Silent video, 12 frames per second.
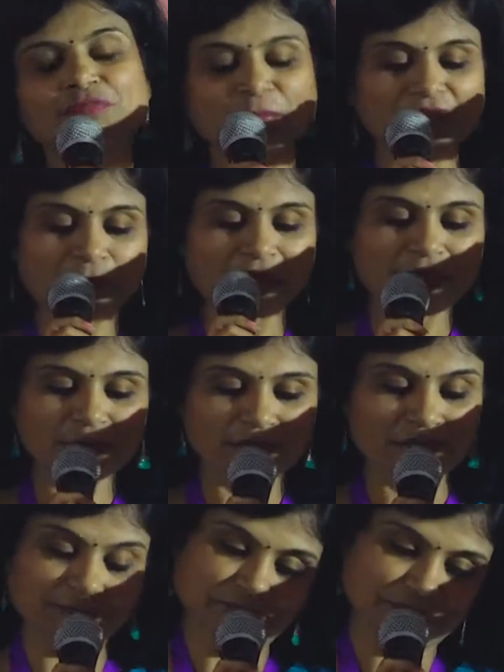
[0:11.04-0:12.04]
give
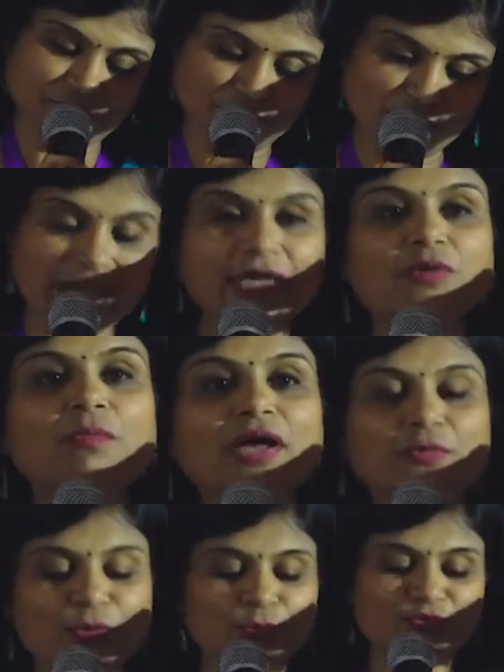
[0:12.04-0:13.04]

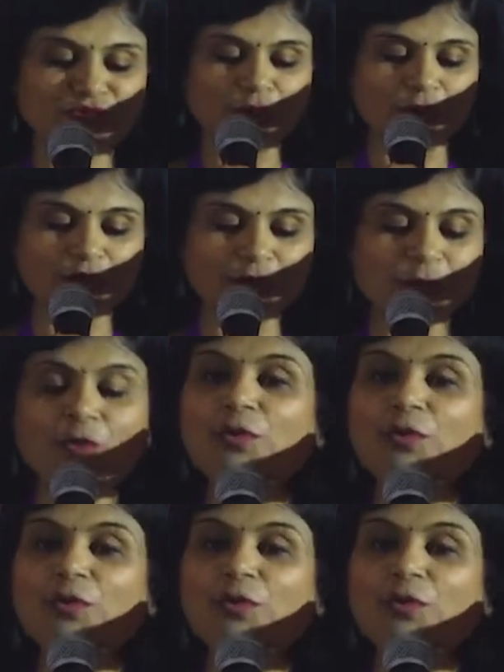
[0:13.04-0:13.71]
my views on